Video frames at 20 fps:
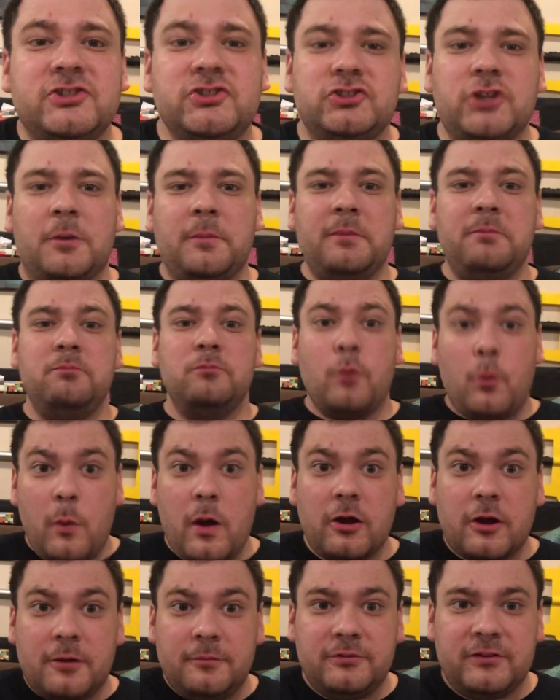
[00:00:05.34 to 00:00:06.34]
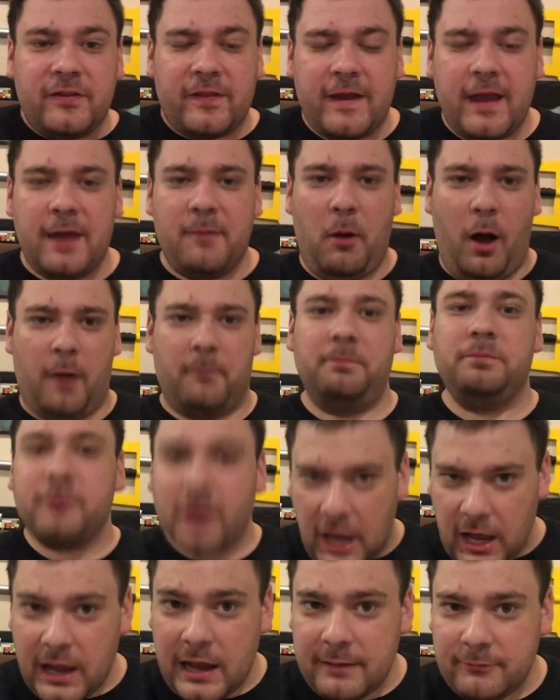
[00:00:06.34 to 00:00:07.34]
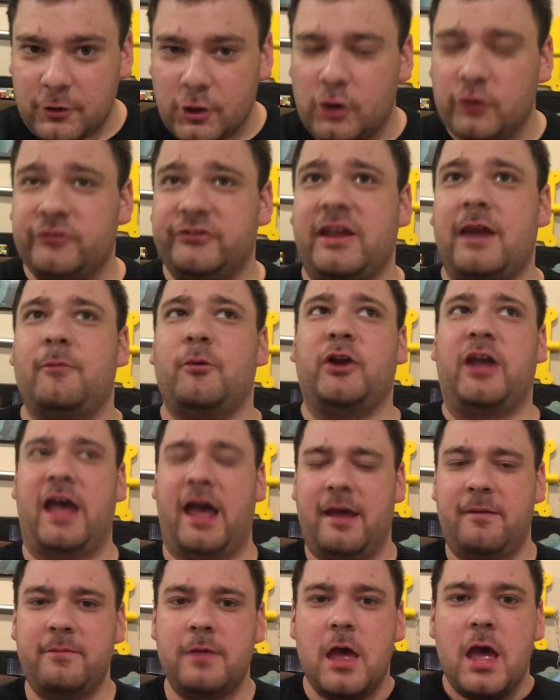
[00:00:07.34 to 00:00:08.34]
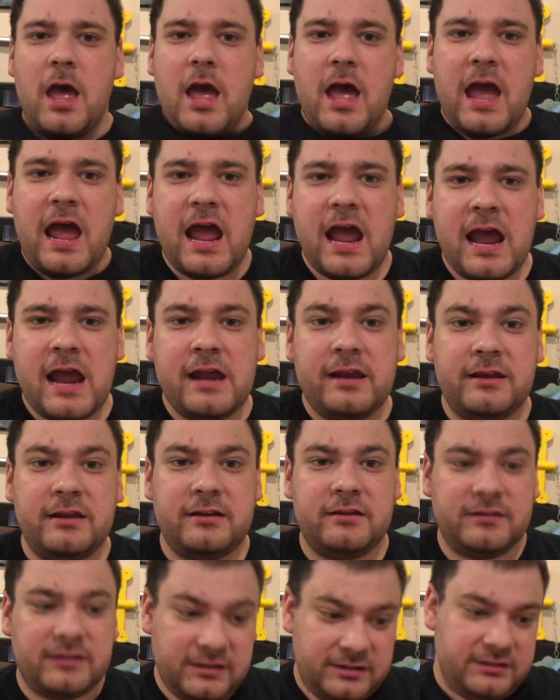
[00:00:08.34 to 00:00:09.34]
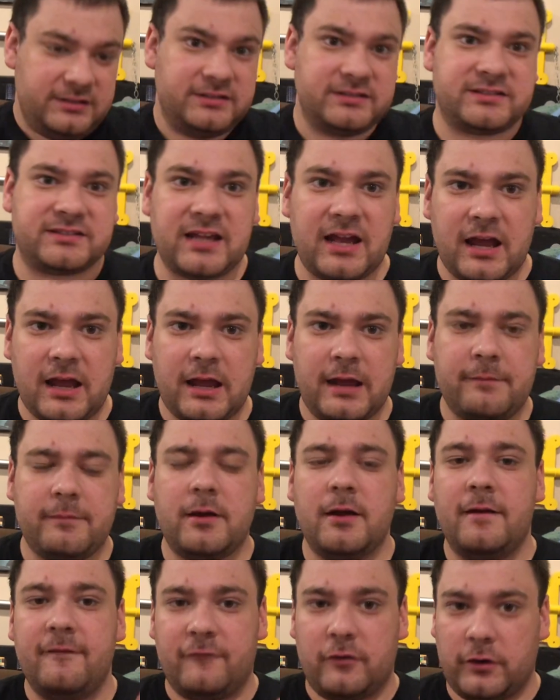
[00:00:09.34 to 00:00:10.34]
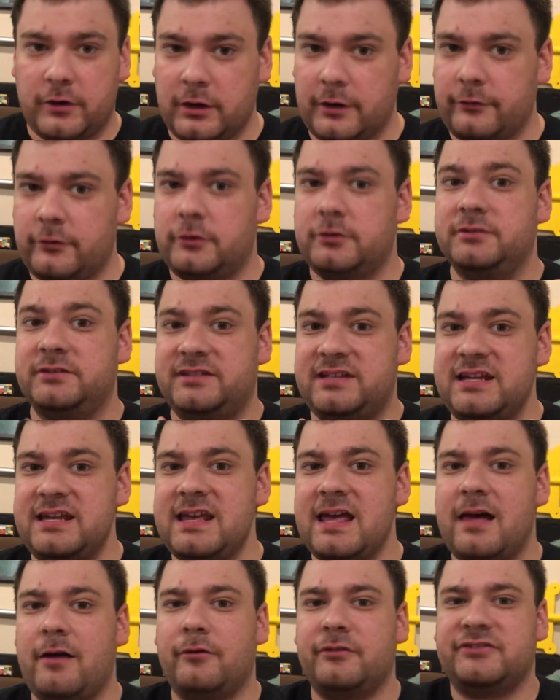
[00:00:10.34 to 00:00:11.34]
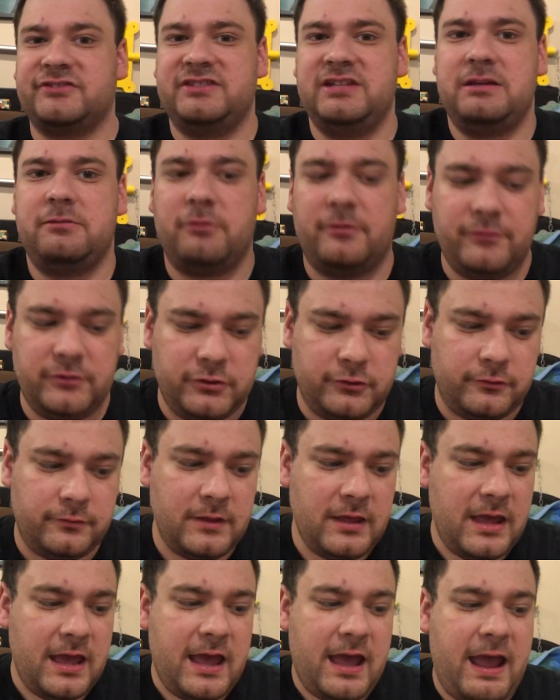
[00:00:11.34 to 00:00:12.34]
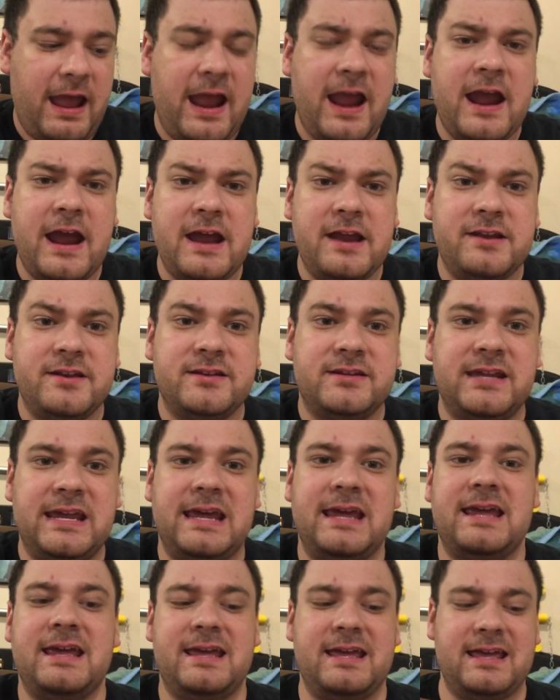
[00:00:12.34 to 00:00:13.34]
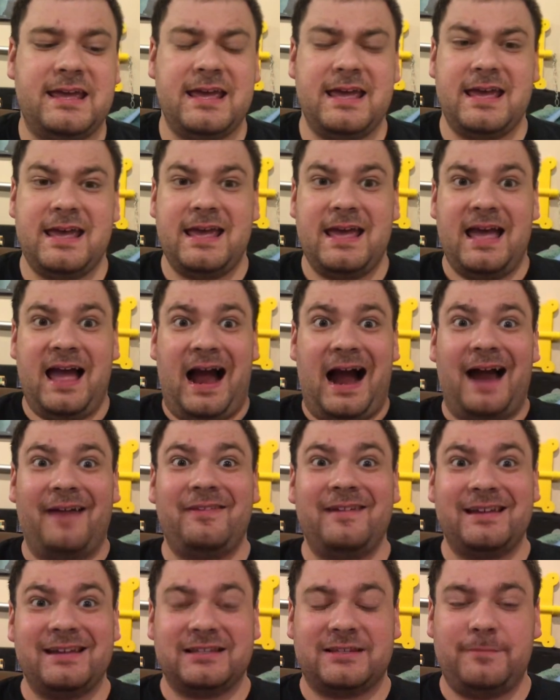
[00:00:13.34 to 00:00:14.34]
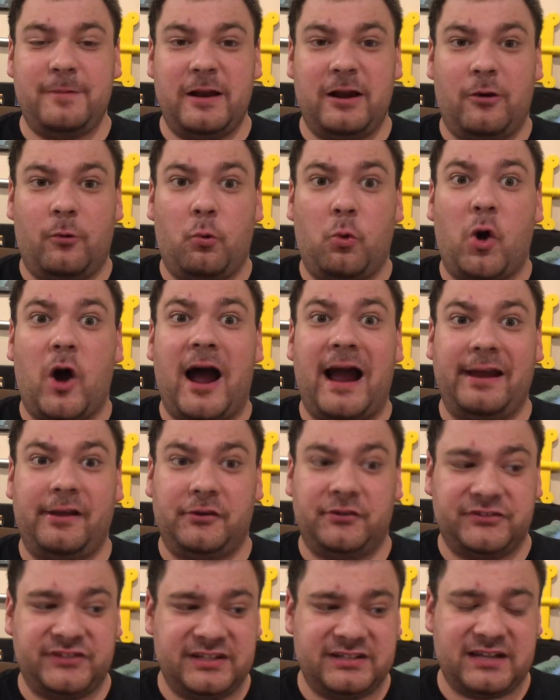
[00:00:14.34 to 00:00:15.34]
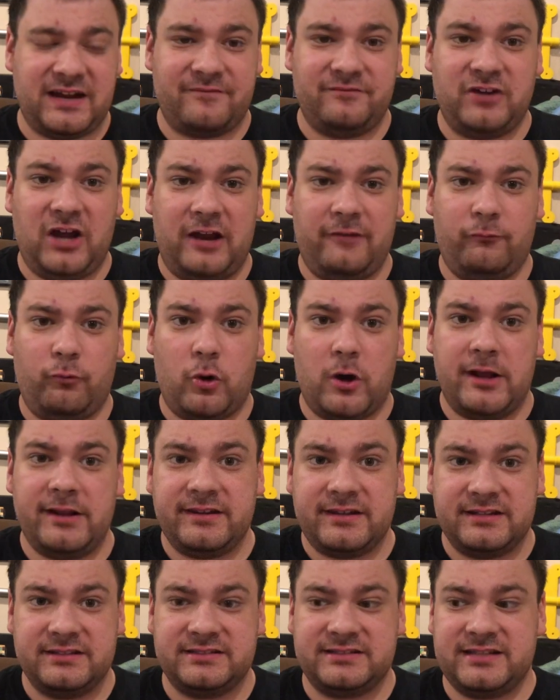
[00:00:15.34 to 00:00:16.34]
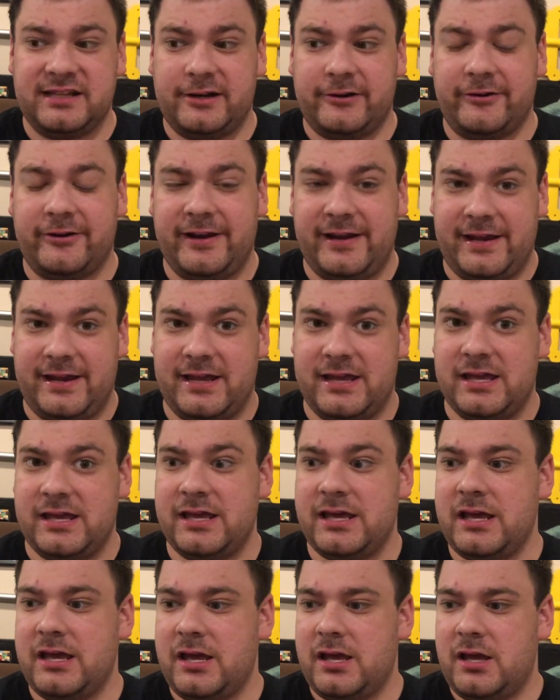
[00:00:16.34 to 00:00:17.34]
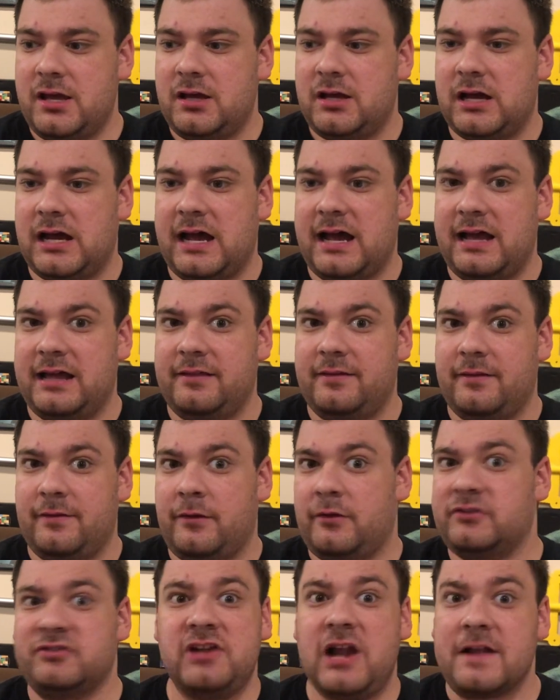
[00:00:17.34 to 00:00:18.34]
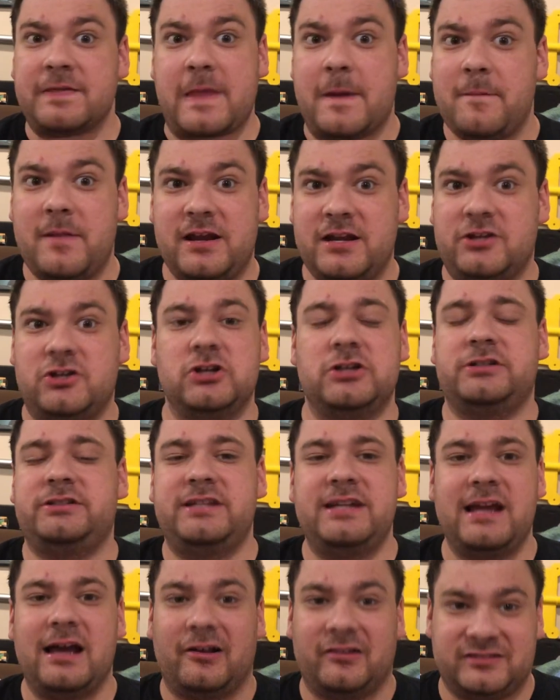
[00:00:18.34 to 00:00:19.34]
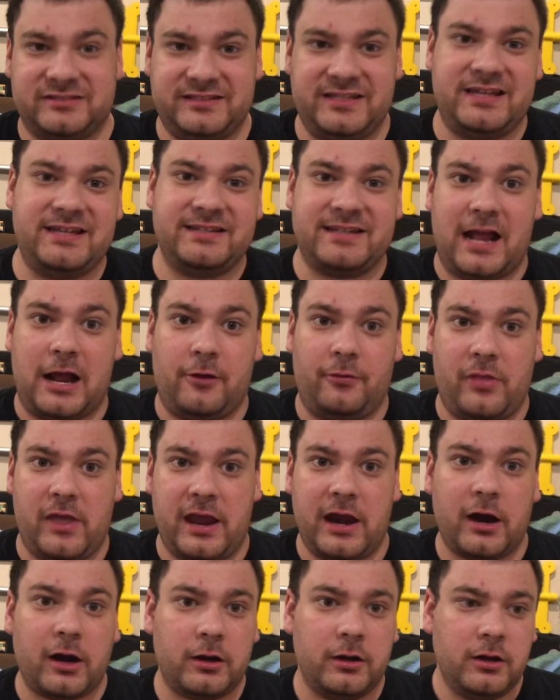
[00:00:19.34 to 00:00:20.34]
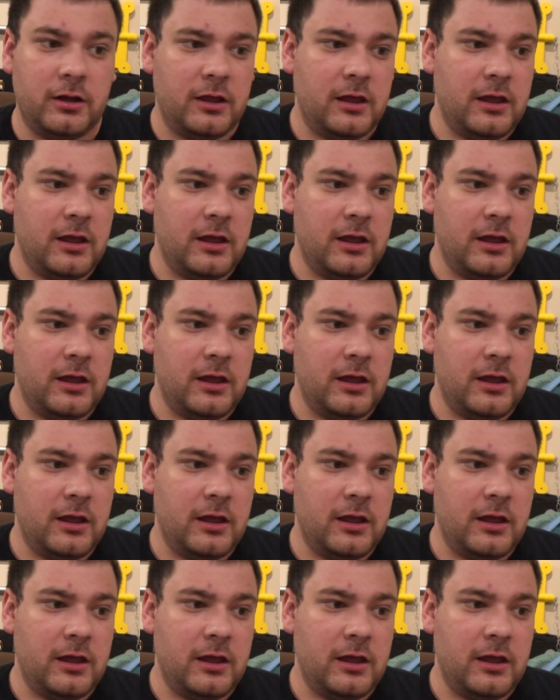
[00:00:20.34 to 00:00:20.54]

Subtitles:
and gentlemen, welcome to the Game Hub. I'm your host GamerK, and it is time for another DLC review. And I think it's been a while since I've done one, considering there's not that many good DLCs out there.